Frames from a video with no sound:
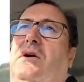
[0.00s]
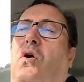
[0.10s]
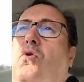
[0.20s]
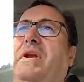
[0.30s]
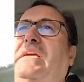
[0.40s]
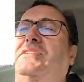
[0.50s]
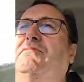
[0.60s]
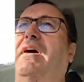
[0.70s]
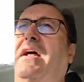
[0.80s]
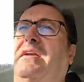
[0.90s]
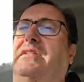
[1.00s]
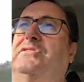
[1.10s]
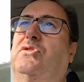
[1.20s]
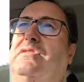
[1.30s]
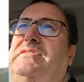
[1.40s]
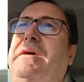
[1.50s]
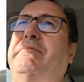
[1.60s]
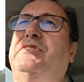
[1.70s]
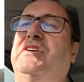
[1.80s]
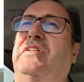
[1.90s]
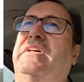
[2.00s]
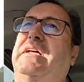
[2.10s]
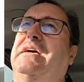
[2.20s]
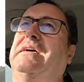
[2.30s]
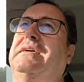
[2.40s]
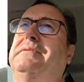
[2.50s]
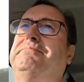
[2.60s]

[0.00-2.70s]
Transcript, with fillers: or need to run at the sort of temperature that a